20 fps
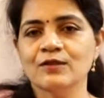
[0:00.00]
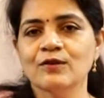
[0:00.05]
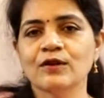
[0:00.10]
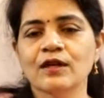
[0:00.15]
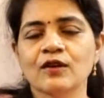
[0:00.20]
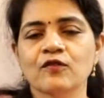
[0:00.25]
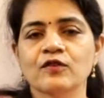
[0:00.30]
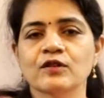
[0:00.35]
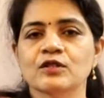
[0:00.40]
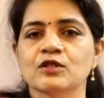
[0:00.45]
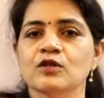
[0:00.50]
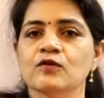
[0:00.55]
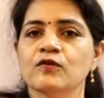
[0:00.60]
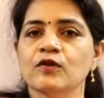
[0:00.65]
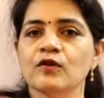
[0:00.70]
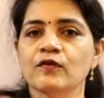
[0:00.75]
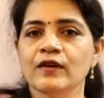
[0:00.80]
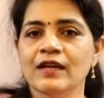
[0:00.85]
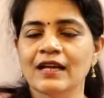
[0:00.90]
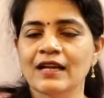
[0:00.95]
Okay, first of
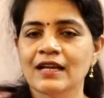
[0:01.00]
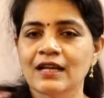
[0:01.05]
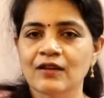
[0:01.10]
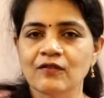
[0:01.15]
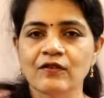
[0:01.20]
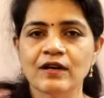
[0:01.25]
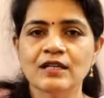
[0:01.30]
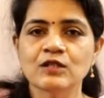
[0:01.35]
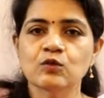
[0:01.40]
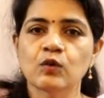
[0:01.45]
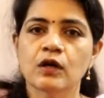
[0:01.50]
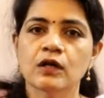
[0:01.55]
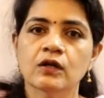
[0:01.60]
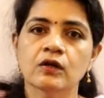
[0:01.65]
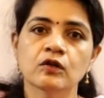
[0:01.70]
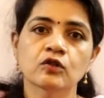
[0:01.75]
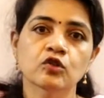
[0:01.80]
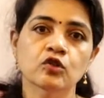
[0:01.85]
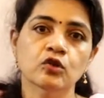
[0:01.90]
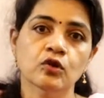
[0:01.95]
all we can revise what
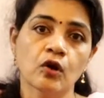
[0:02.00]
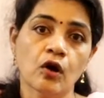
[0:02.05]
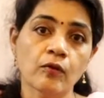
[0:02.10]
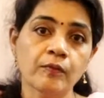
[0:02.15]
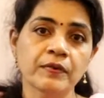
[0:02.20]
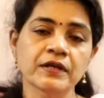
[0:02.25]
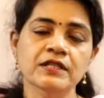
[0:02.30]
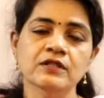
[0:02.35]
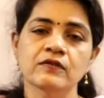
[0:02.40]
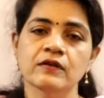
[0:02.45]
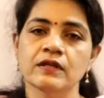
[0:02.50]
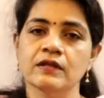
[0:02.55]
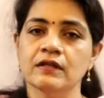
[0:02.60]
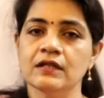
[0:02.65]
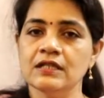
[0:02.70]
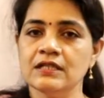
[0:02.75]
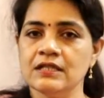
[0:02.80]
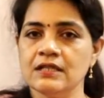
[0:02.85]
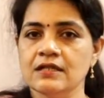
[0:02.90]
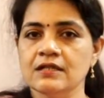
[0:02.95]
all topics we
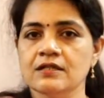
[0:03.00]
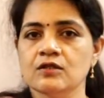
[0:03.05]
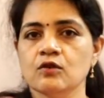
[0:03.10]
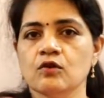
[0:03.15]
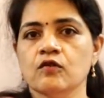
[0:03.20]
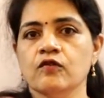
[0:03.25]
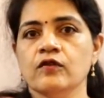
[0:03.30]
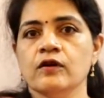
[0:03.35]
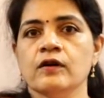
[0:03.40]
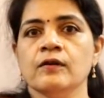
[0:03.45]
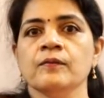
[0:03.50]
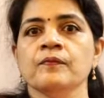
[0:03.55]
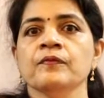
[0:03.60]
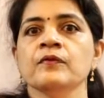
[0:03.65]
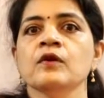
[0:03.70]
discussed so far.